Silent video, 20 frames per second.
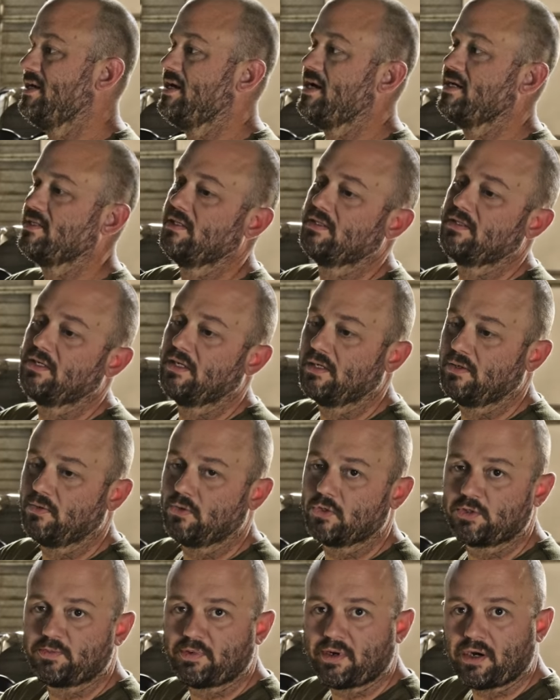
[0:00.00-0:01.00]
that's a ton of
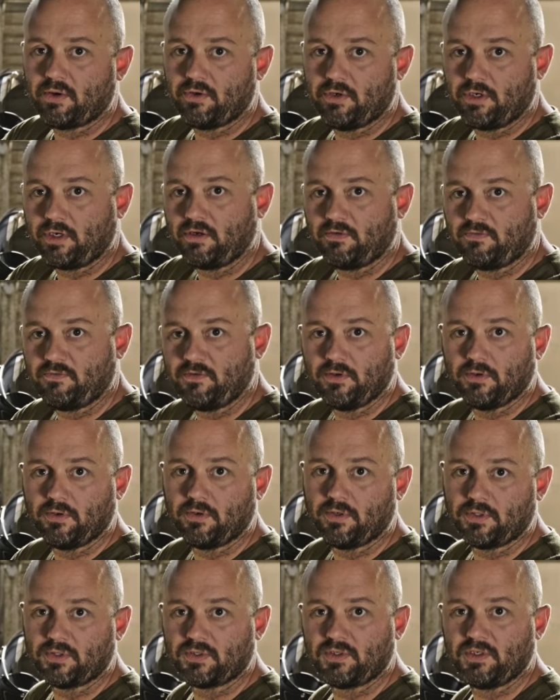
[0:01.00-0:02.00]
horsepower you're gonna
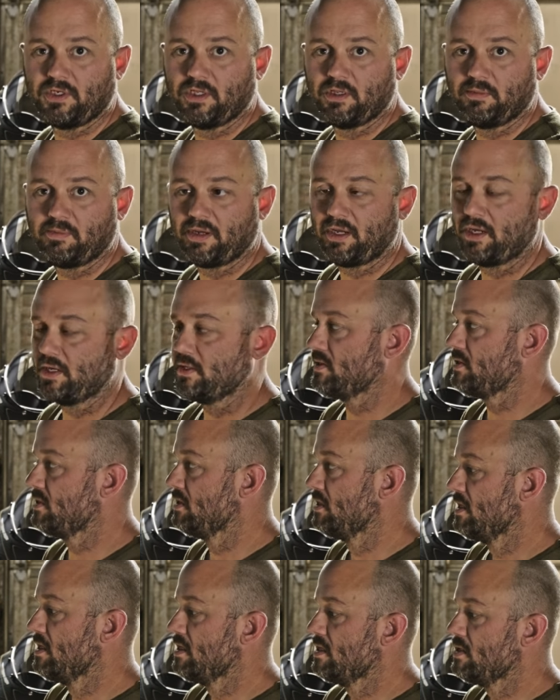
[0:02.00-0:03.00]
feel in the seat of the pants.
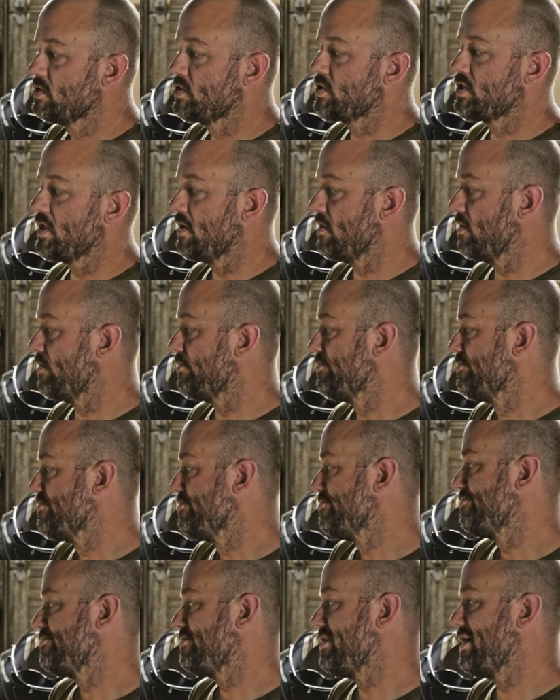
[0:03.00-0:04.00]
So
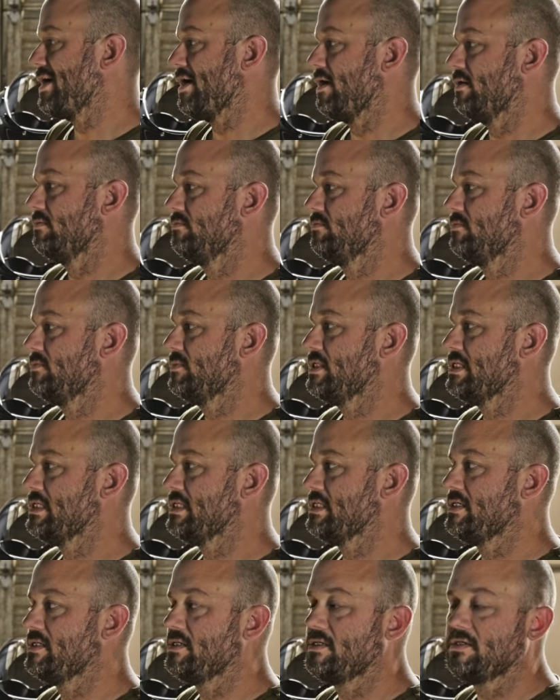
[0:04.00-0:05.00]
yeah.
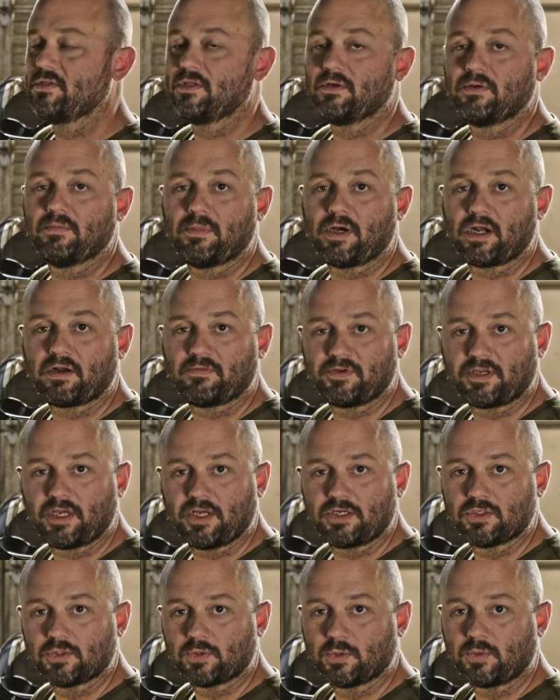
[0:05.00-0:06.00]
The
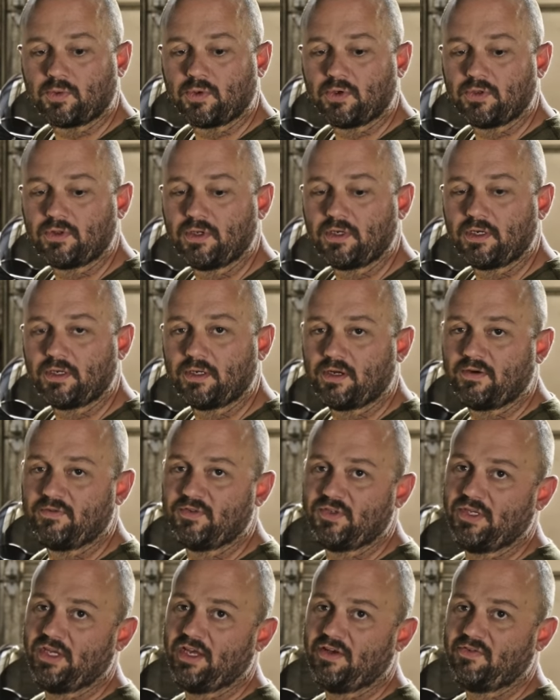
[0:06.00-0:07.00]
modifications are worth it, and
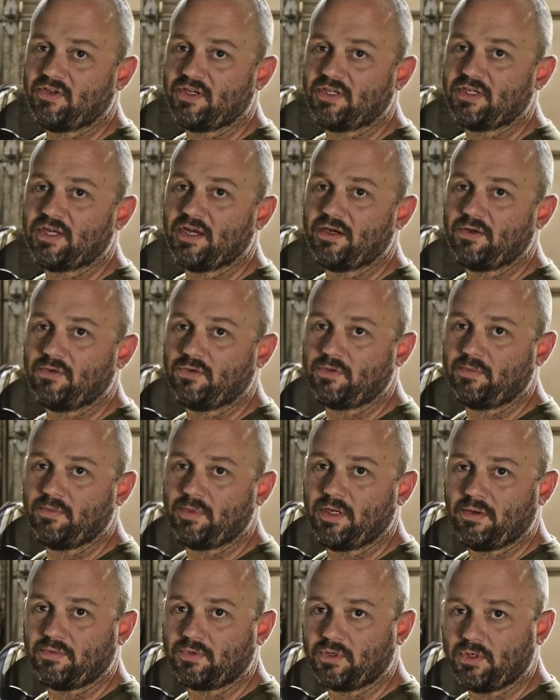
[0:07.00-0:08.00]
obviously having a dyno to
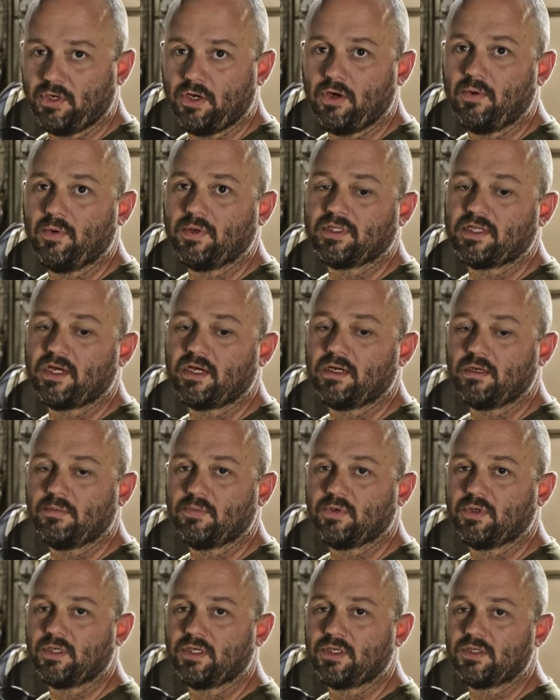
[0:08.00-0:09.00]
be able to know what that
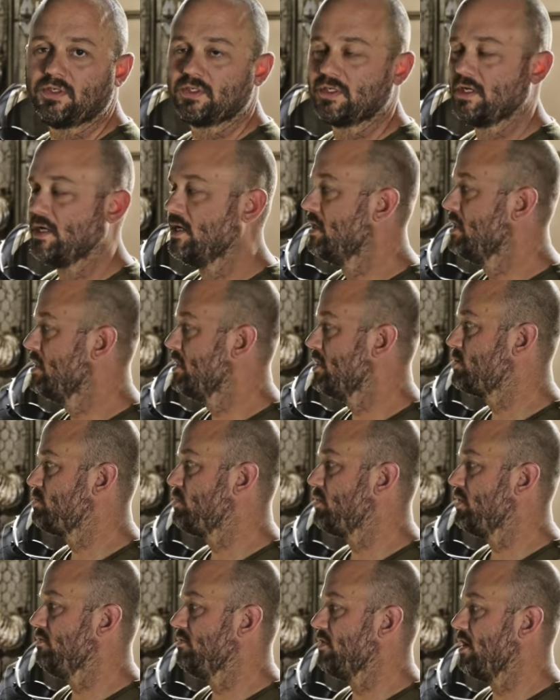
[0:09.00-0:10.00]
number is
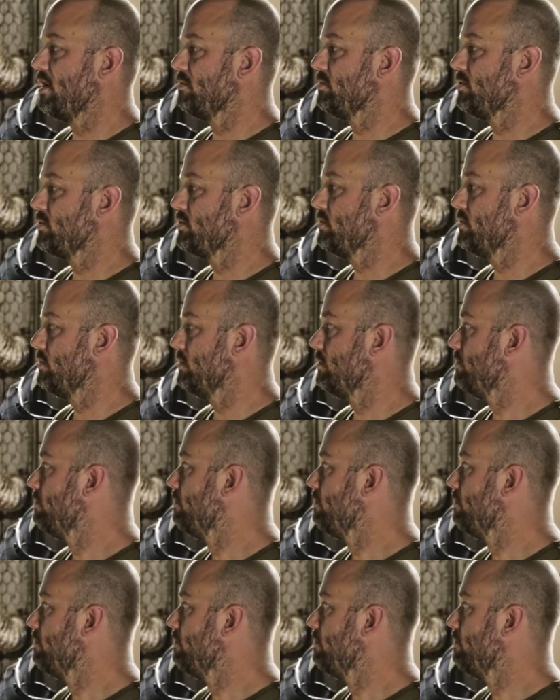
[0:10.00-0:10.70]
pretty valuable too.